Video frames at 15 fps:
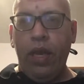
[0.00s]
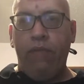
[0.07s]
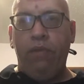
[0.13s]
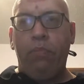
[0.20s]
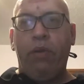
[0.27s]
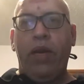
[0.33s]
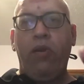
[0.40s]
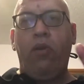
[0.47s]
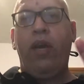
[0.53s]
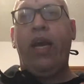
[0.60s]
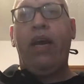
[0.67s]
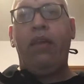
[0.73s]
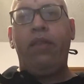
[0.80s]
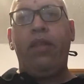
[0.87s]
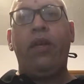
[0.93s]
Everybody will
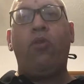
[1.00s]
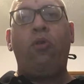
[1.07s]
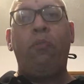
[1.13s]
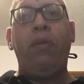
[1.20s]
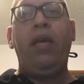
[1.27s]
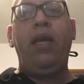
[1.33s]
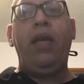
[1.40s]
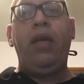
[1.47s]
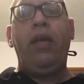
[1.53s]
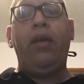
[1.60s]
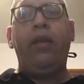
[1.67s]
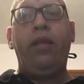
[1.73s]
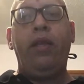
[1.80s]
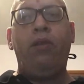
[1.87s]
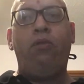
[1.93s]
have there will
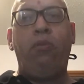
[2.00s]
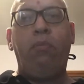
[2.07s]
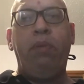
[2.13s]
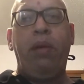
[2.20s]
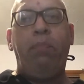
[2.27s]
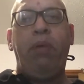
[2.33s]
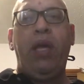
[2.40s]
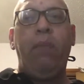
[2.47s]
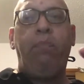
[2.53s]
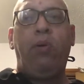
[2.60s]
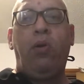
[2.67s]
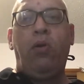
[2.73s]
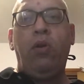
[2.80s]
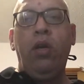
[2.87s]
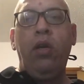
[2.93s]
be
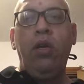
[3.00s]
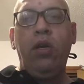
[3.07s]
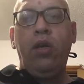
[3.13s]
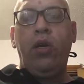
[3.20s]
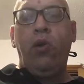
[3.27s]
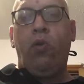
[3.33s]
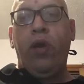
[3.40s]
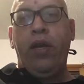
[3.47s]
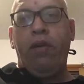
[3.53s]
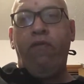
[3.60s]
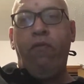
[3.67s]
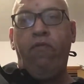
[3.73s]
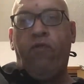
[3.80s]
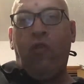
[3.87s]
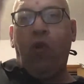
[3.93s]
people
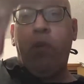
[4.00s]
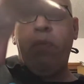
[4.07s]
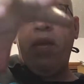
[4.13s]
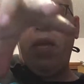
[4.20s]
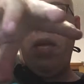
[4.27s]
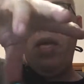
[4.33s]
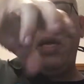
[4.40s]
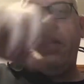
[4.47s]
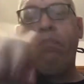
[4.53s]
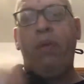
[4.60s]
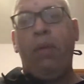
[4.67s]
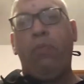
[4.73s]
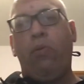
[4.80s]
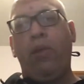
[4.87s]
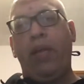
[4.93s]
going for me and
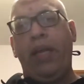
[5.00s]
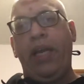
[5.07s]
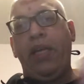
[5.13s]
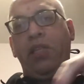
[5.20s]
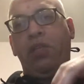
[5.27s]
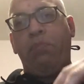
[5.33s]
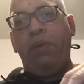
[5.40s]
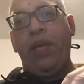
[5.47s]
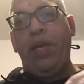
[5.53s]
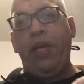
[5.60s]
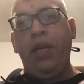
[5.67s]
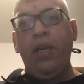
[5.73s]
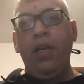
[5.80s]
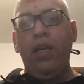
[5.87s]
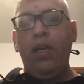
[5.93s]
people against
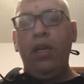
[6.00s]
me,